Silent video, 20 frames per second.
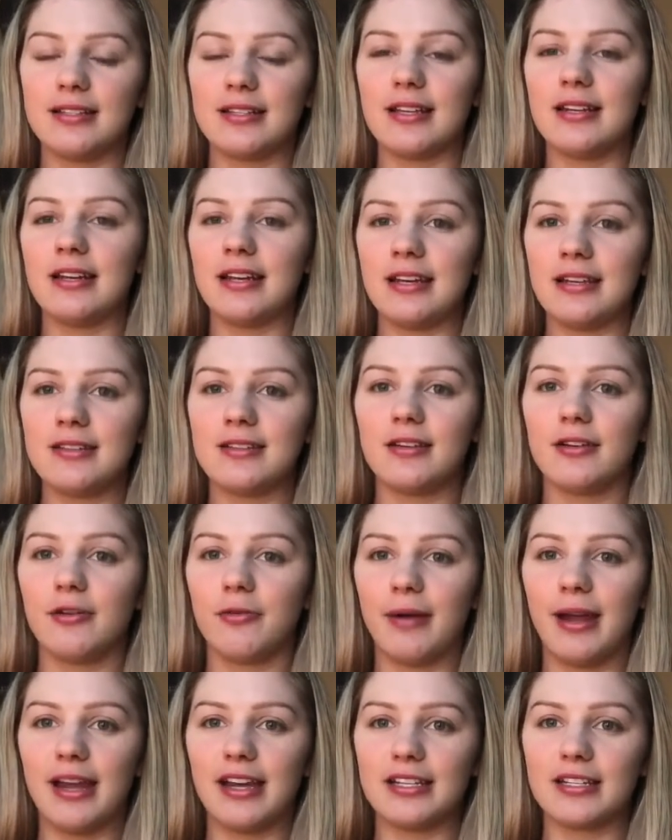an
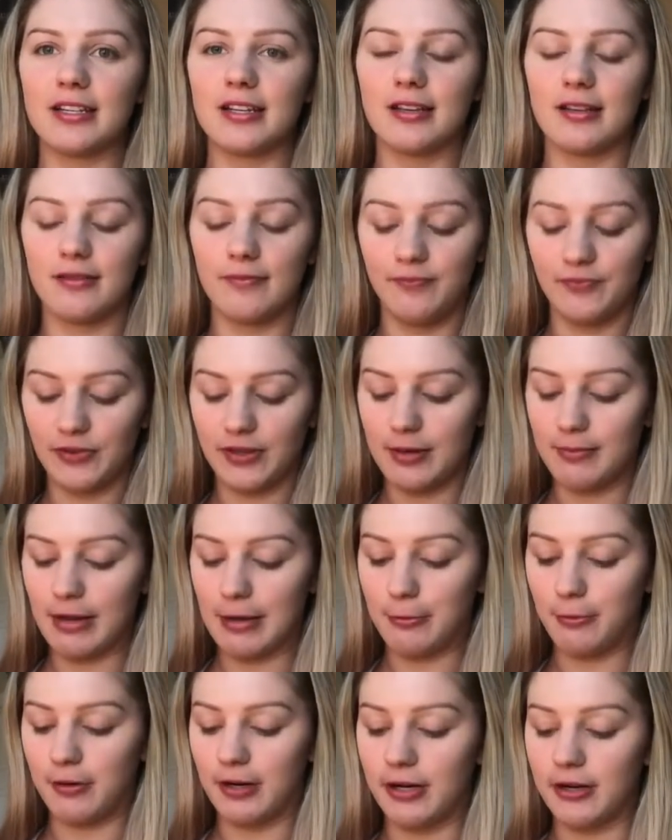easier way to get
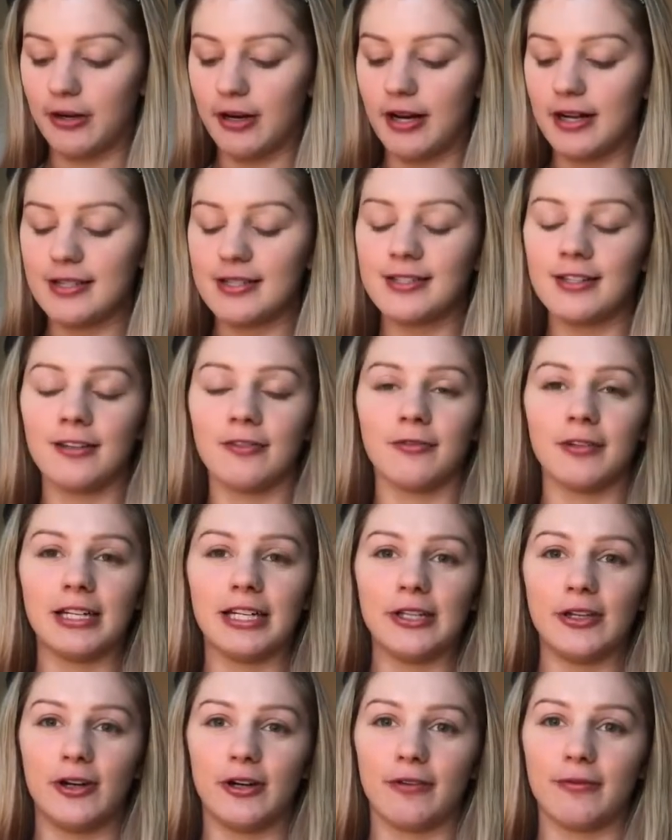my point across than a
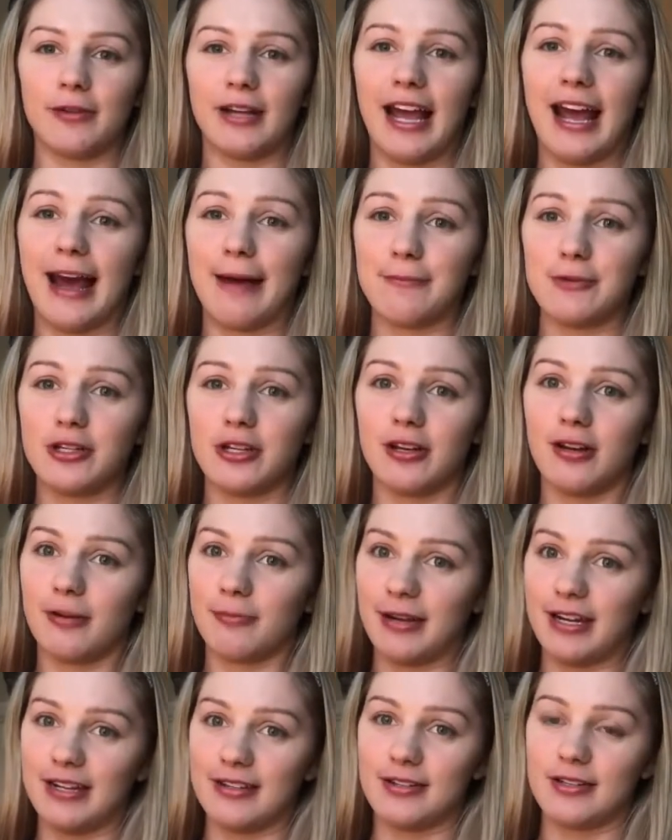really long caption
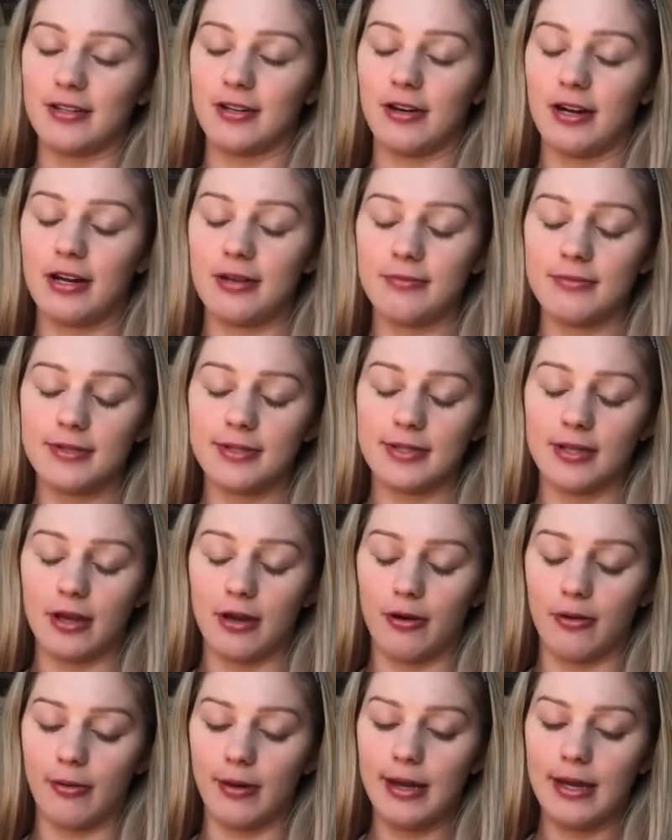on my Instagram.
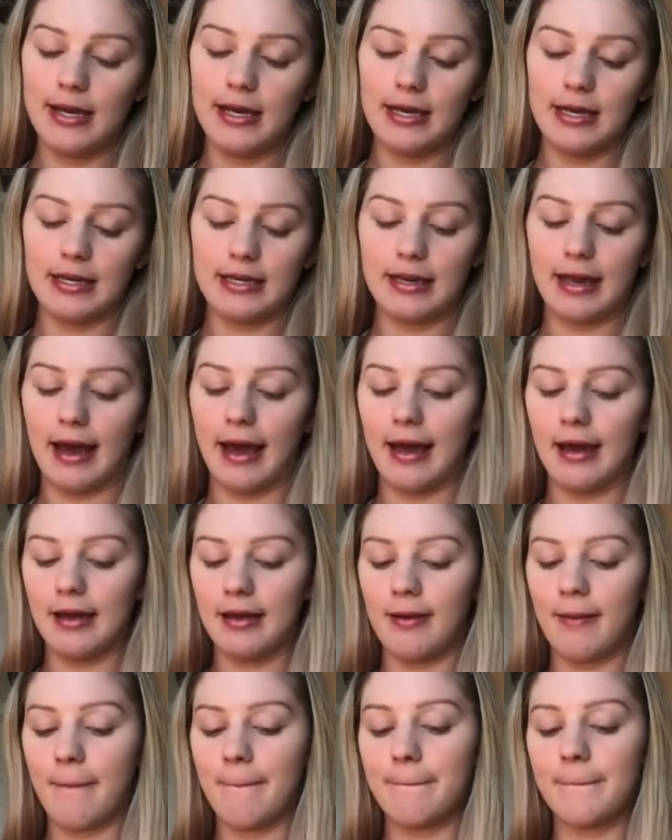So yeah,
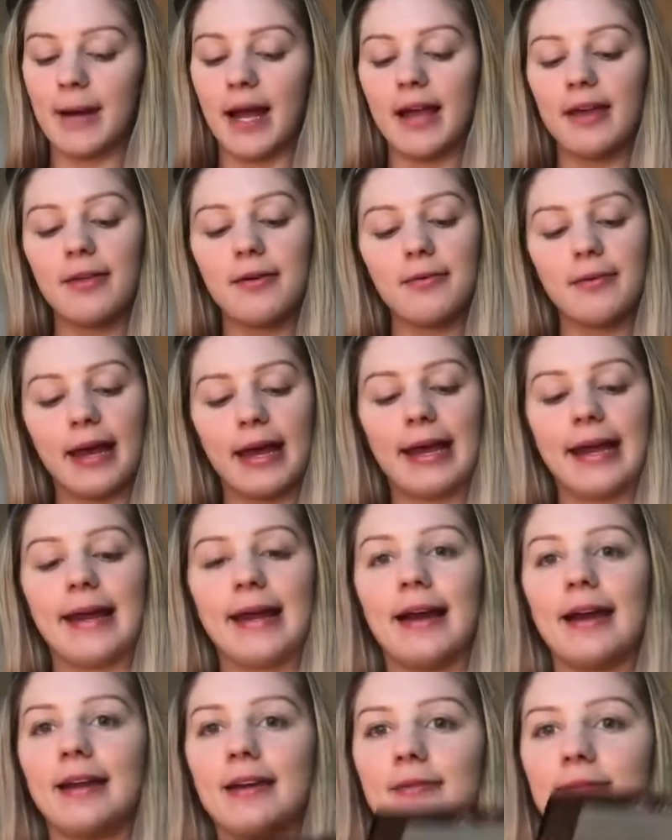and by the
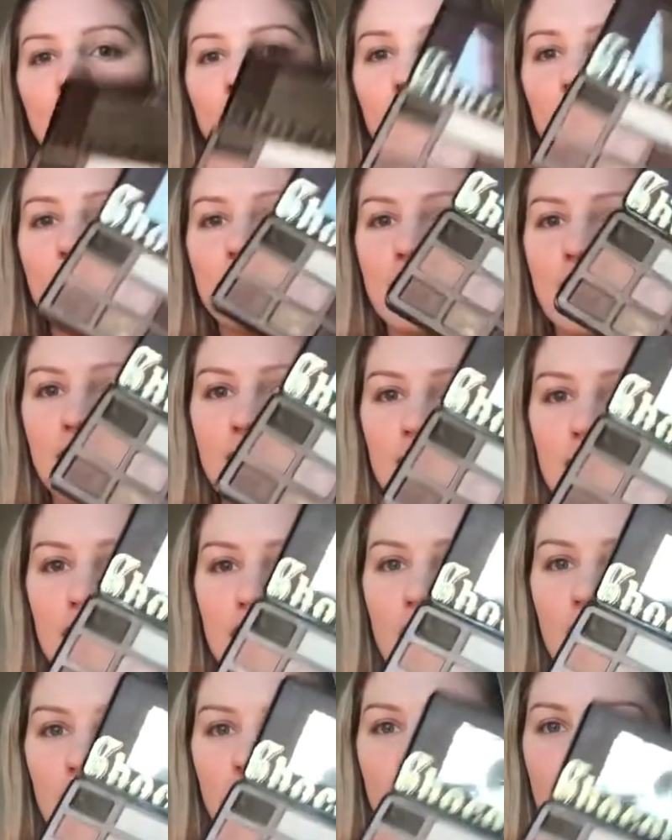way, I am using the
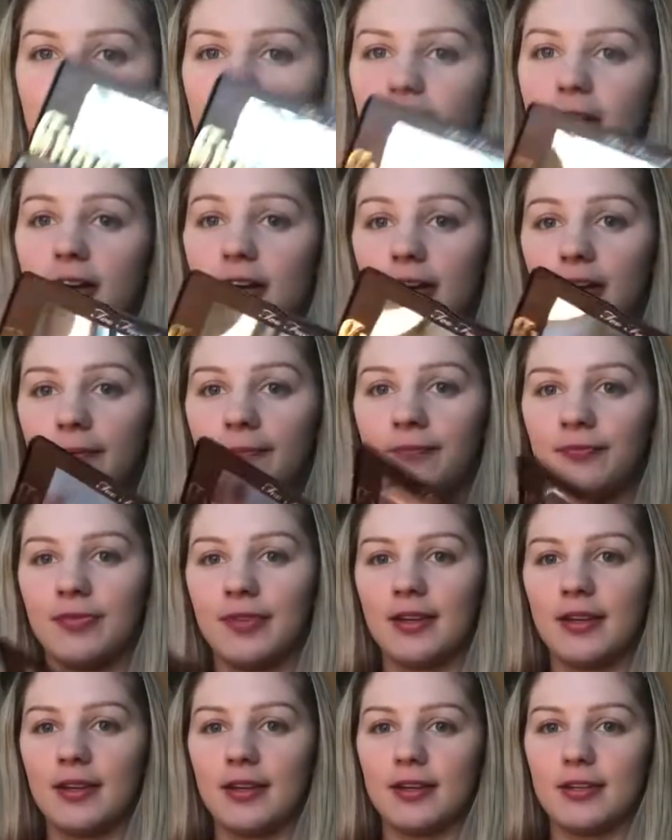Chocolate Bar
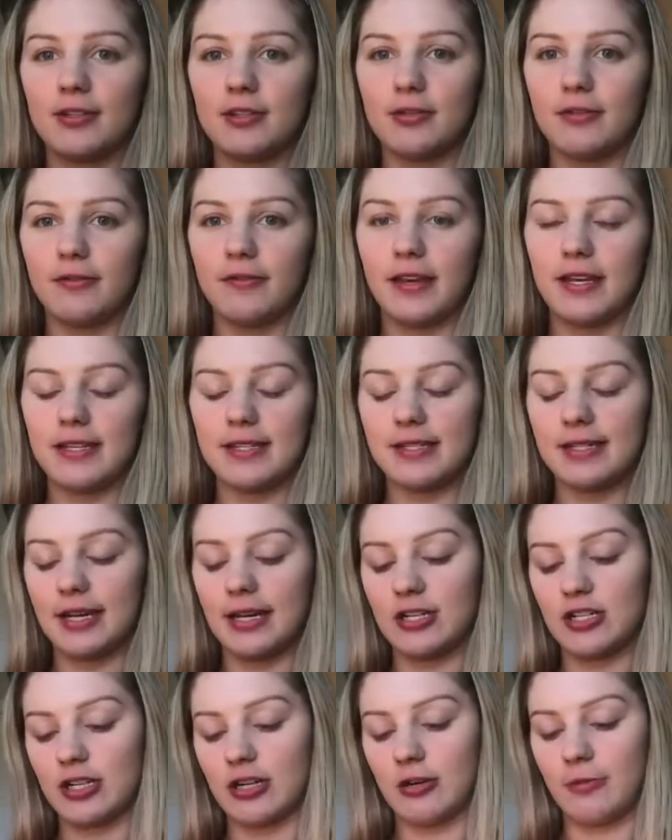Too Faced
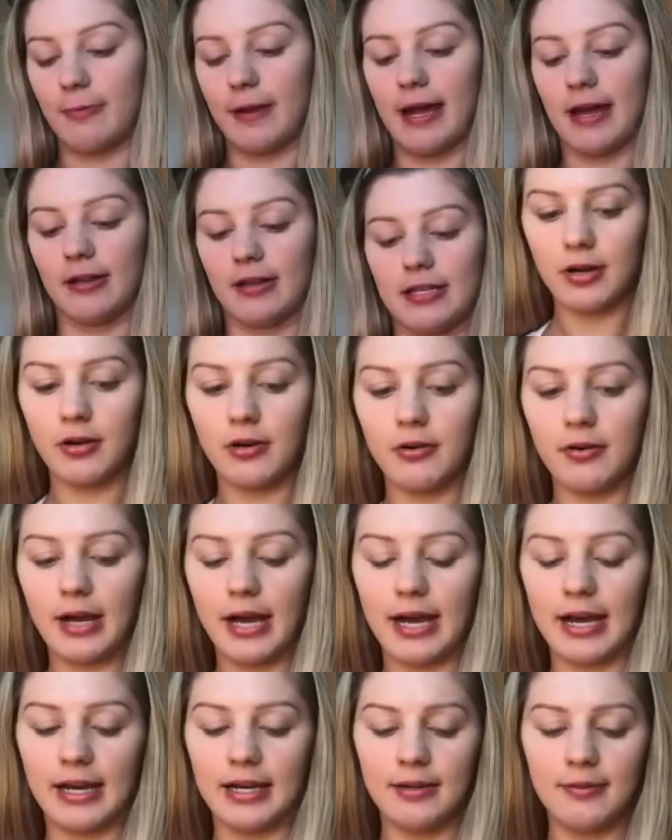eyeshadow palette. So
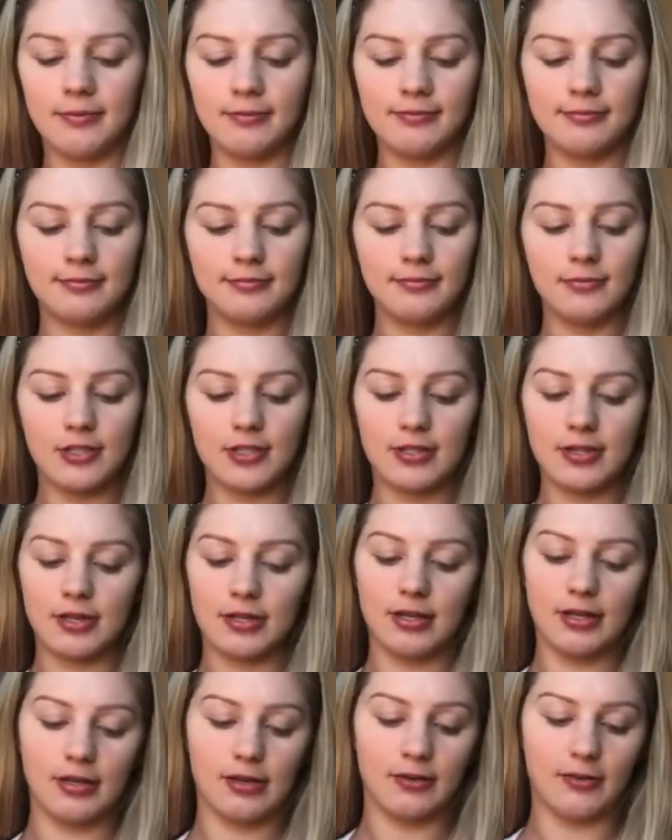I'm just
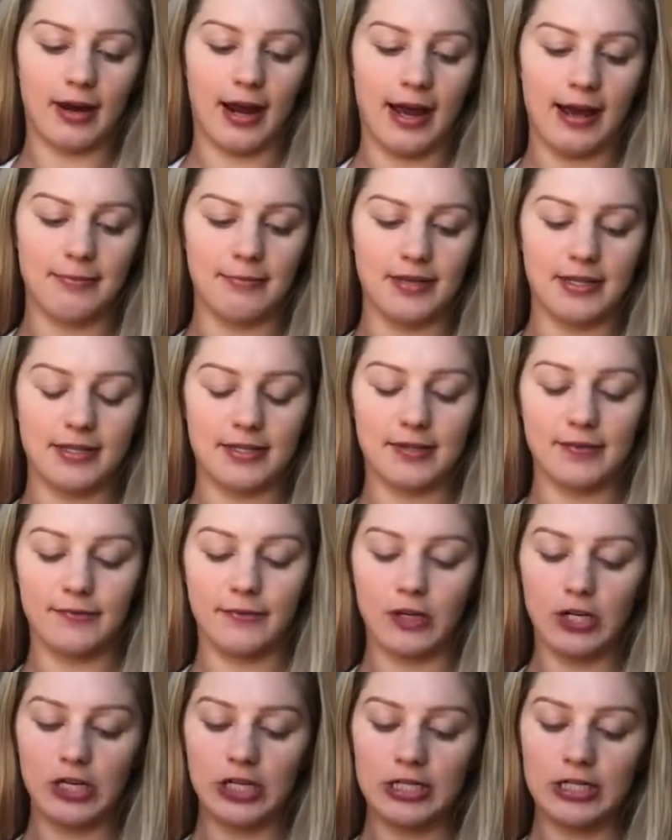gonna grab this
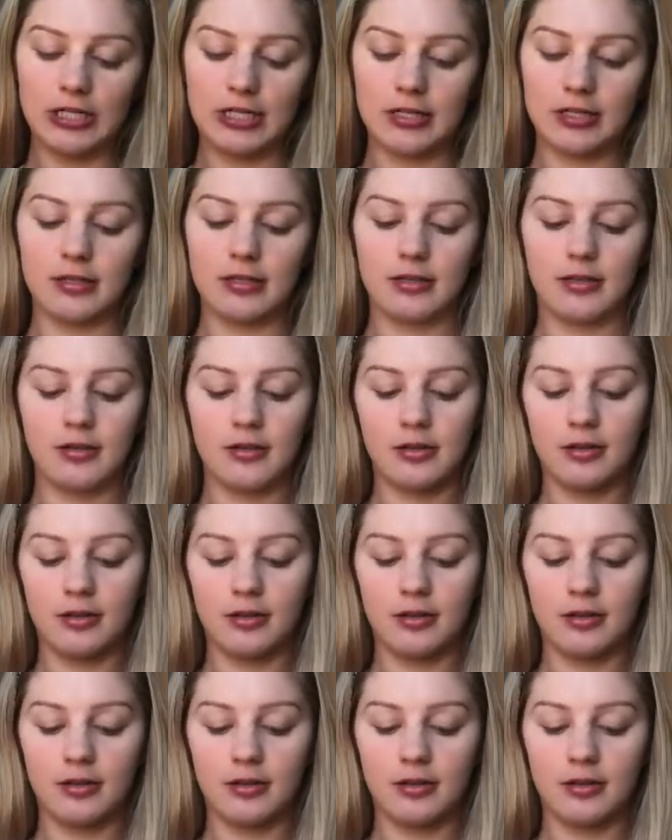first,